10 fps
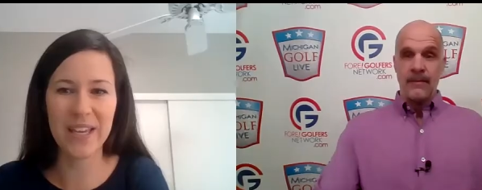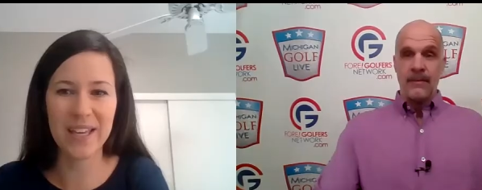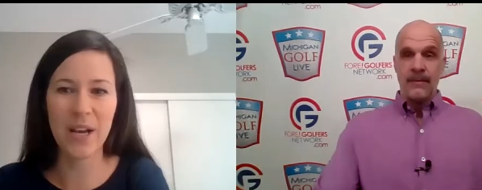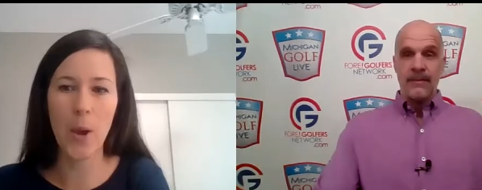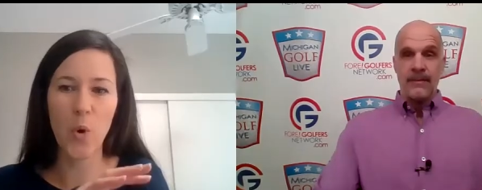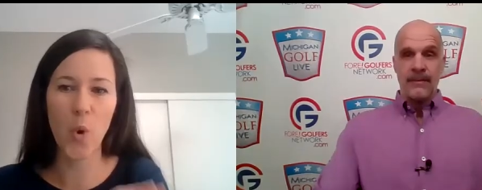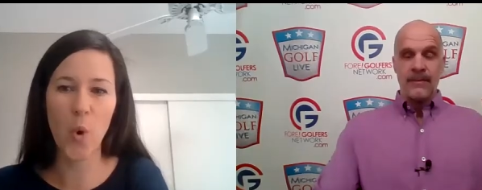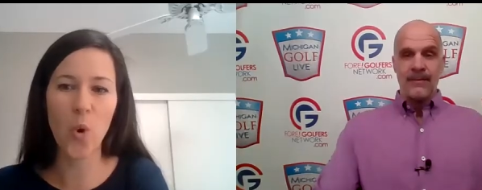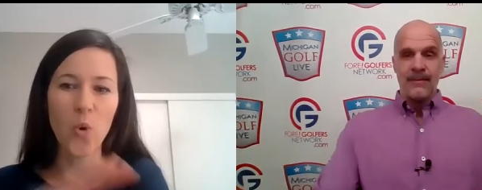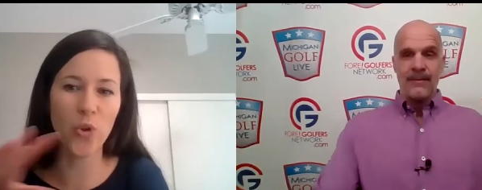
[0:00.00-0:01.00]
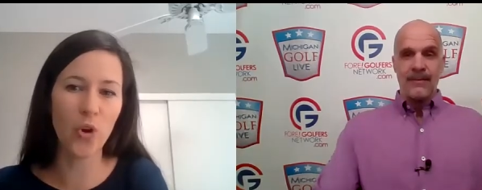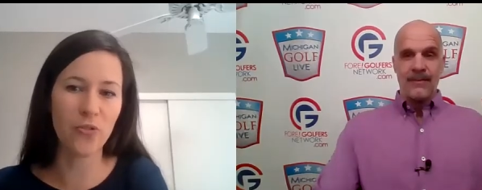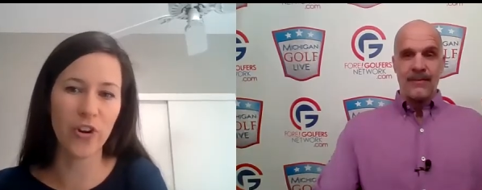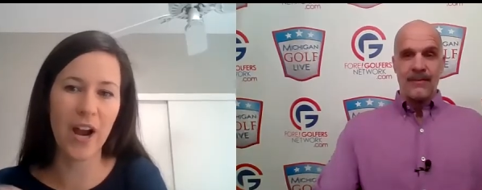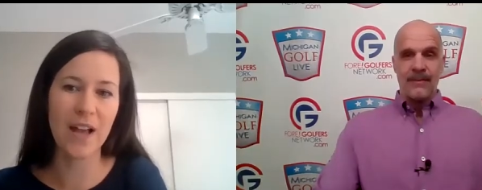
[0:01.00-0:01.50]
Speaker 1: can hold
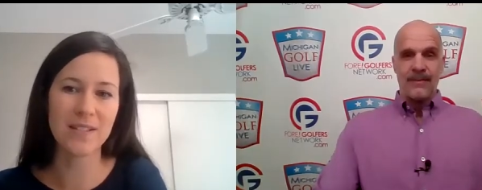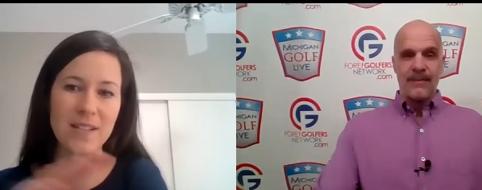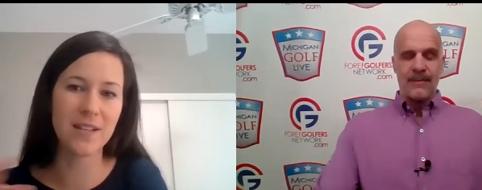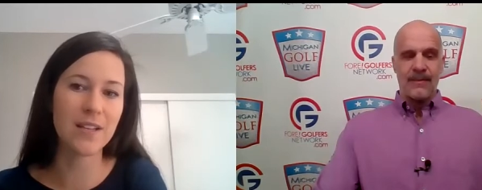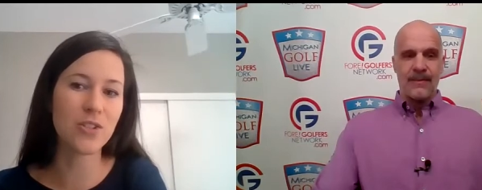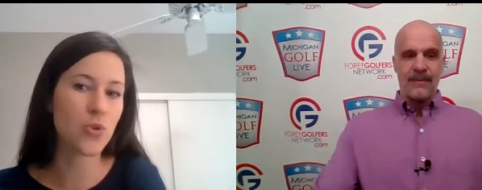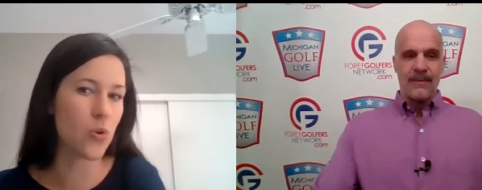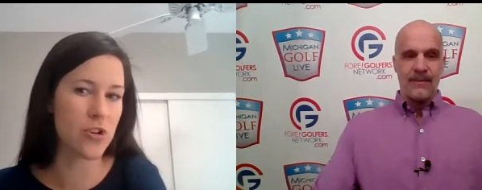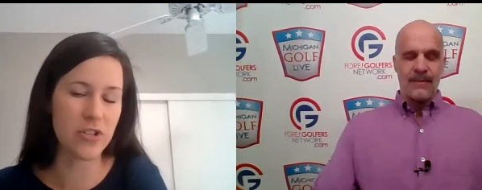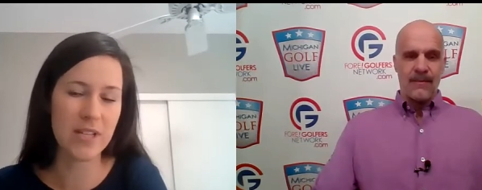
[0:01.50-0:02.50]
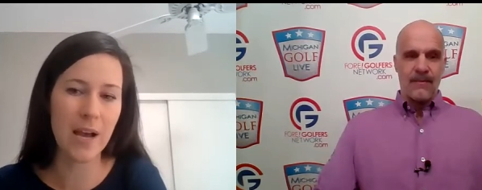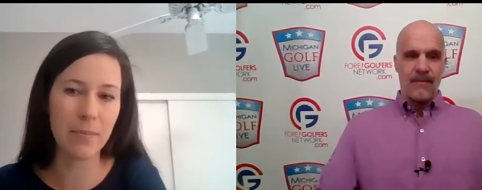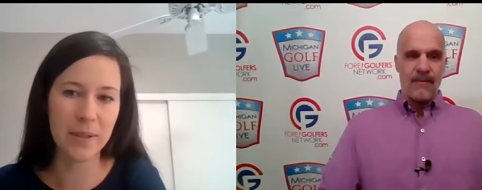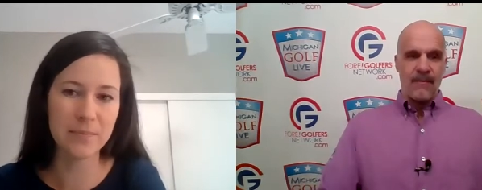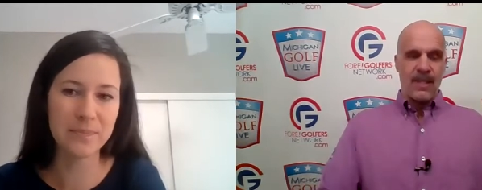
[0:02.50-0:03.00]
over as the shortages
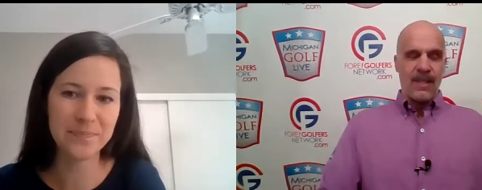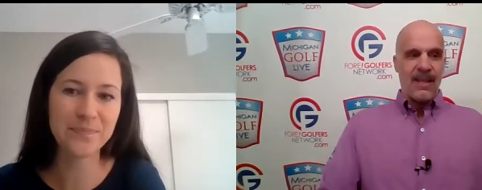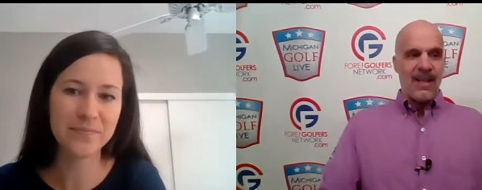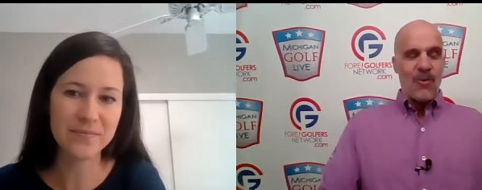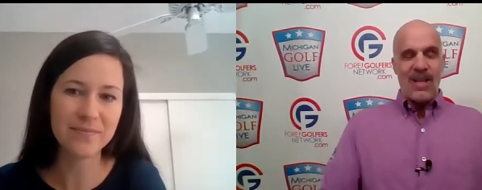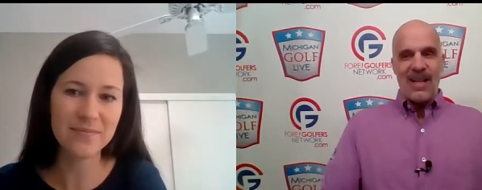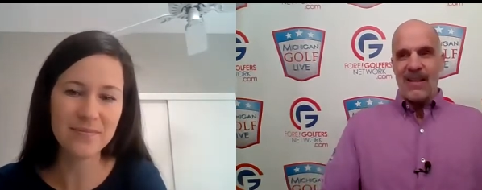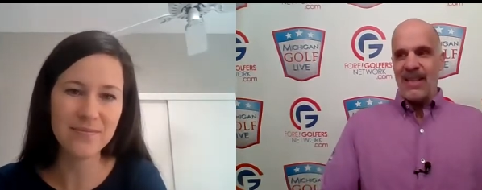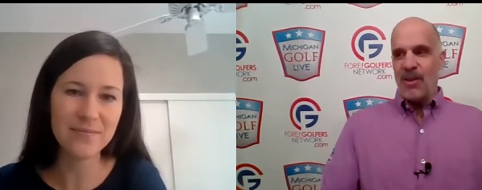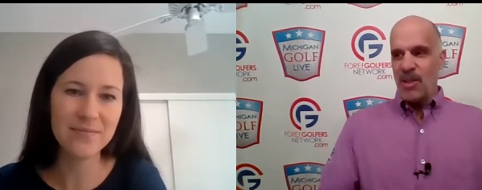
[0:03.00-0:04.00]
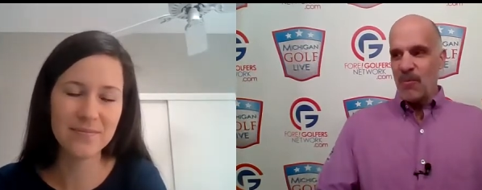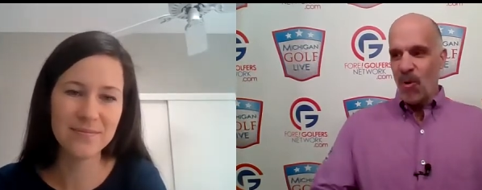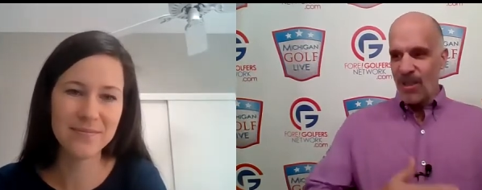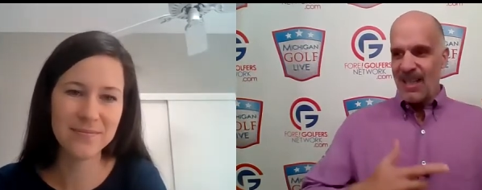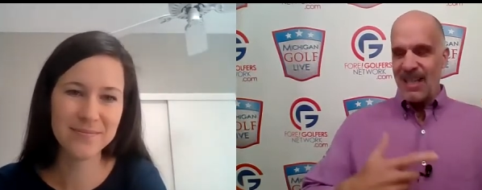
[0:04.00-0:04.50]
happen.
Speaker 2: Well, I, you know, the
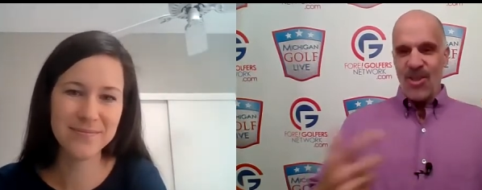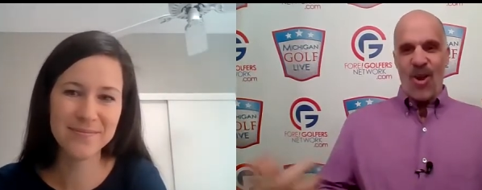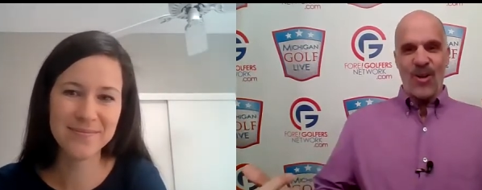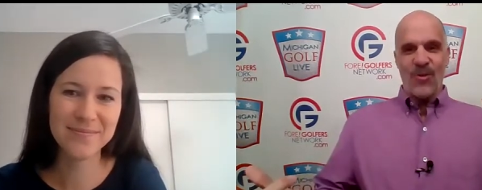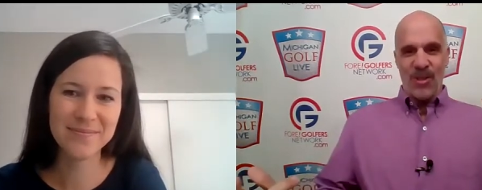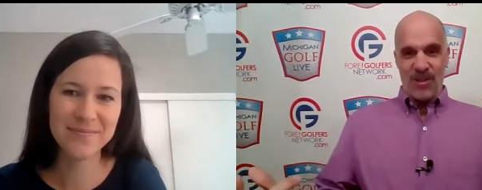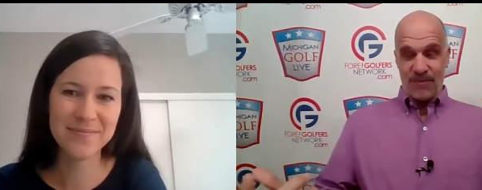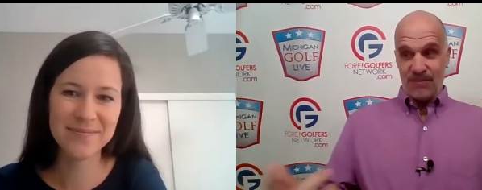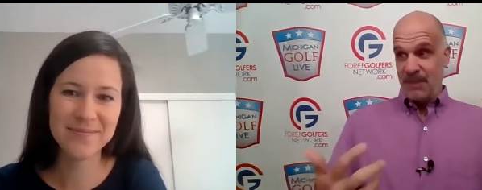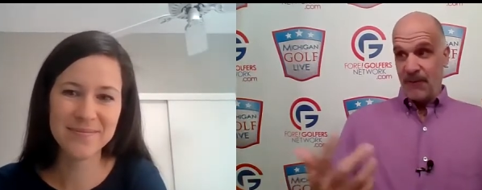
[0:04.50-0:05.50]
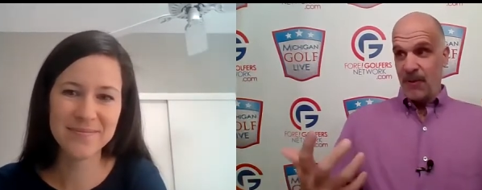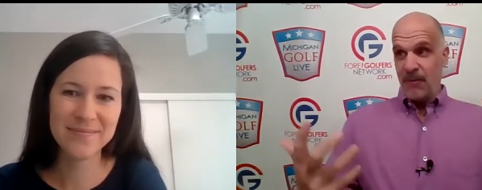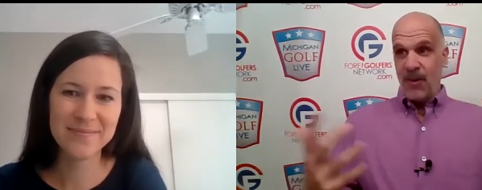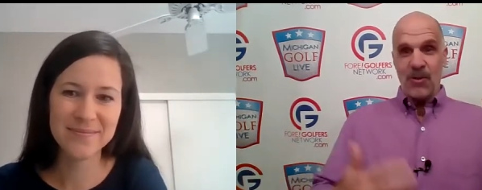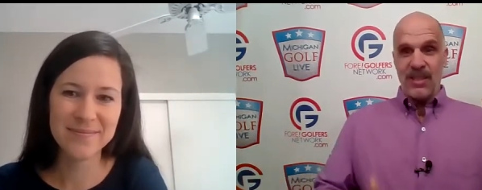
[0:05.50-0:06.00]
more that I talk with different
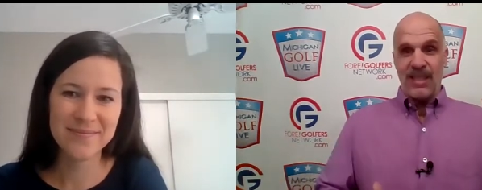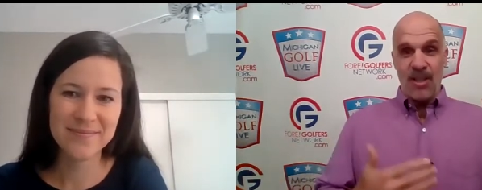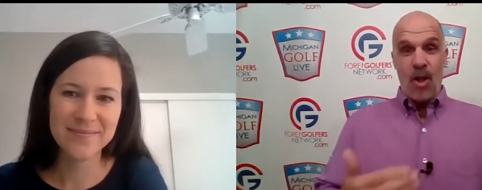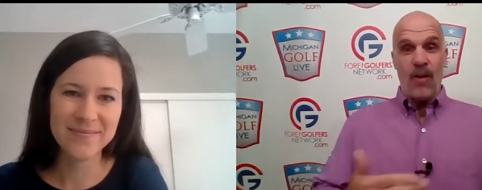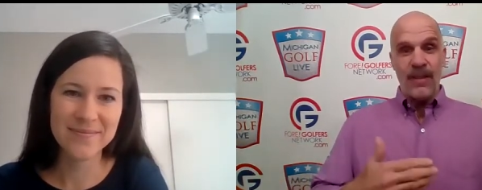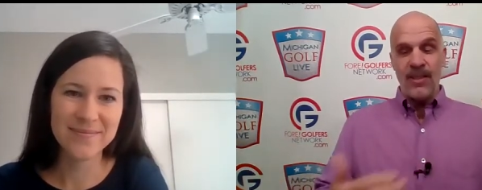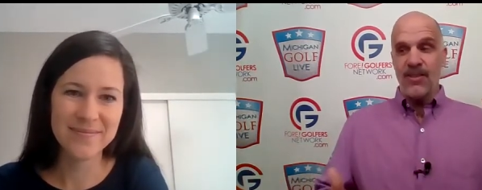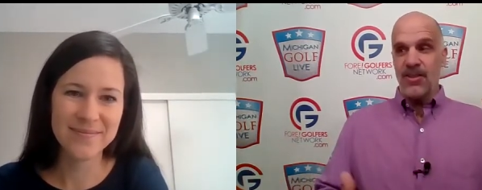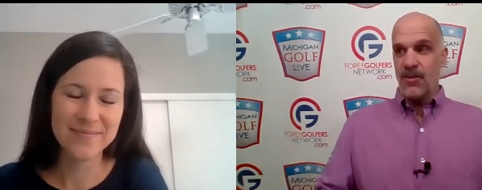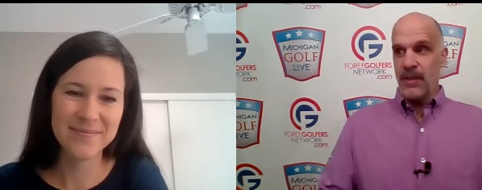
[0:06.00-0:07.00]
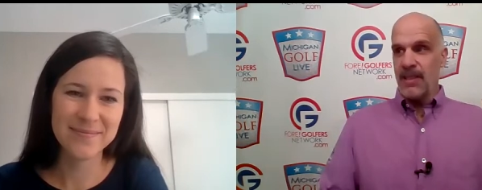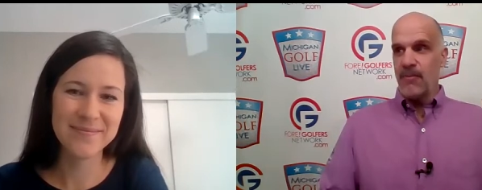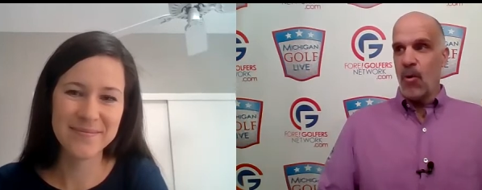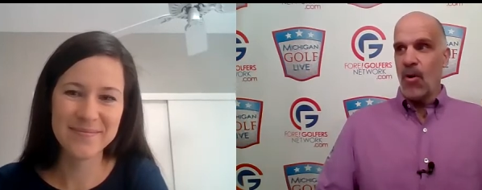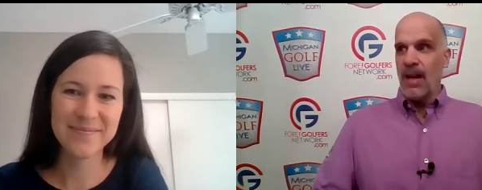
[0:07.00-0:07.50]
folks in the golf industry, the
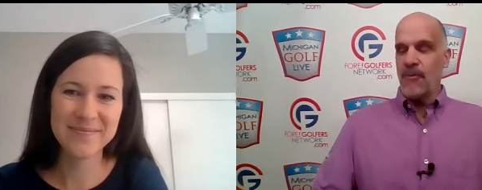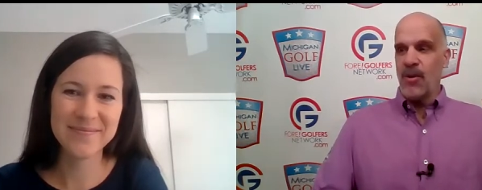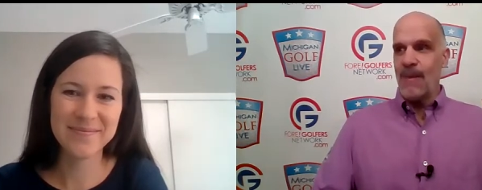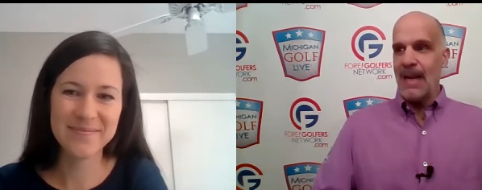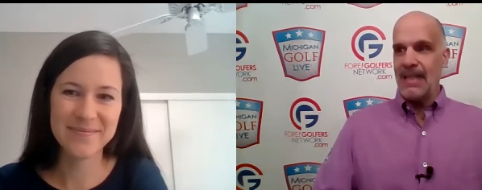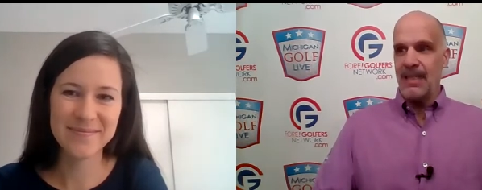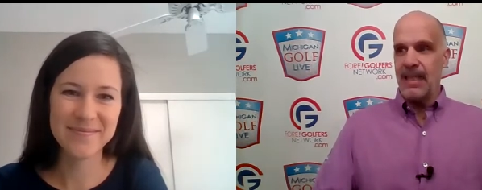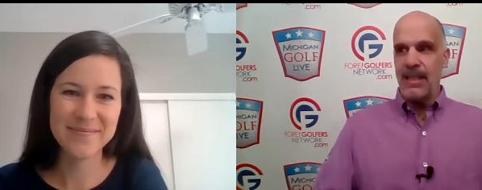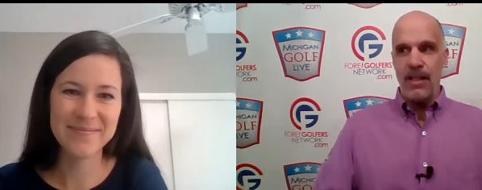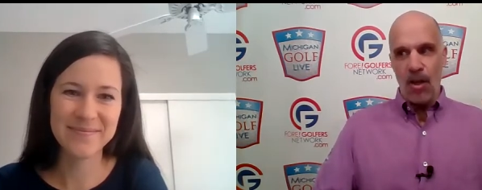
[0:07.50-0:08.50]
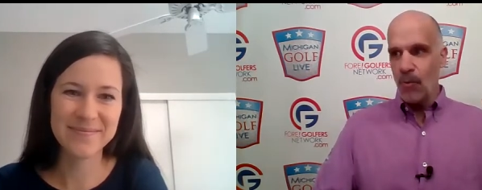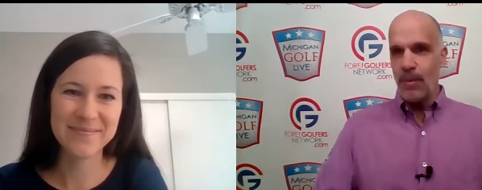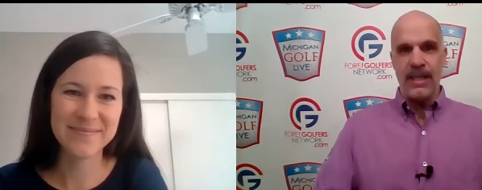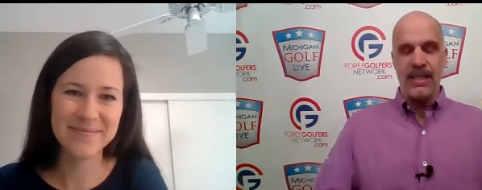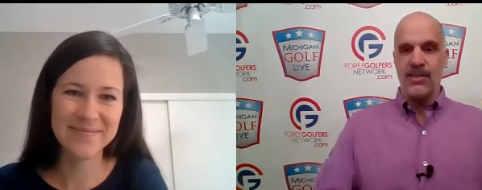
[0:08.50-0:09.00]
more I'm reminded that
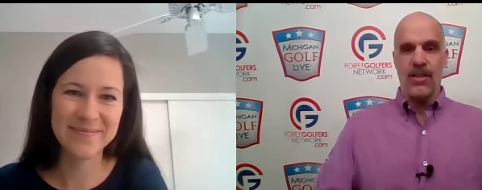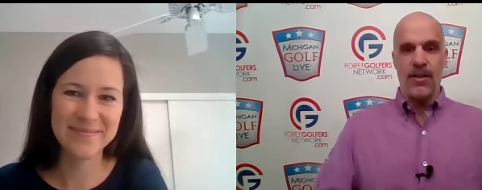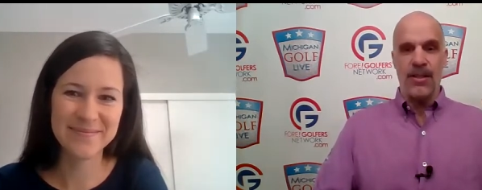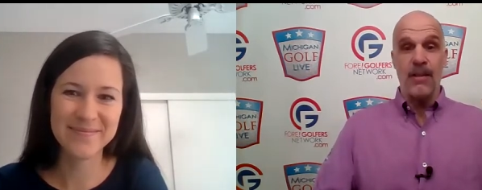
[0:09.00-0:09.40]
nobody saw the